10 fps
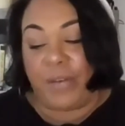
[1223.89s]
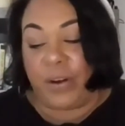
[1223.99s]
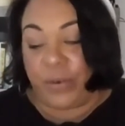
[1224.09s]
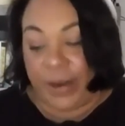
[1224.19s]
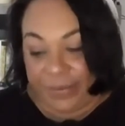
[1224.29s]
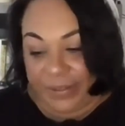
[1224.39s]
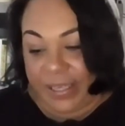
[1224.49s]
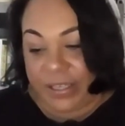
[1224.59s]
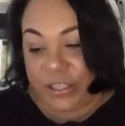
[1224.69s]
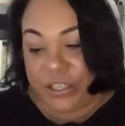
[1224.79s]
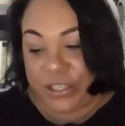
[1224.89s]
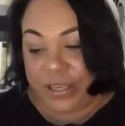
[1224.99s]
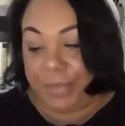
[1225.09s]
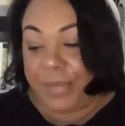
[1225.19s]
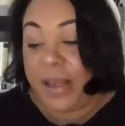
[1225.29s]
a great
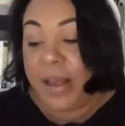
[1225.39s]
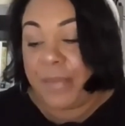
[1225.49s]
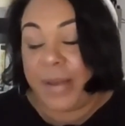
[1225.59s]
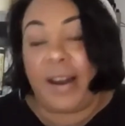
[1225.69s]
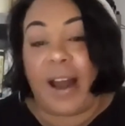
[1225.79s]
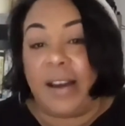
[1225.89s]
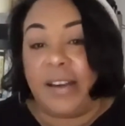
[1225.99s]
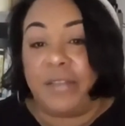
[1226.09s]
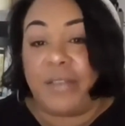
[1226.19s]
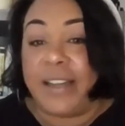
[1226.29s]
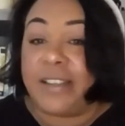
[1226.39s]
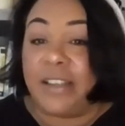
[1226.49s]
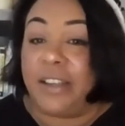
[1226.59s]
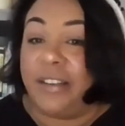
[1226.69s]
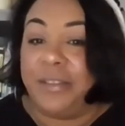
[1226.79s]
relationship, but I didn't raise
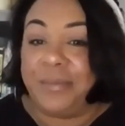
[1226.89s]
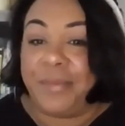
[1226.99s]
her.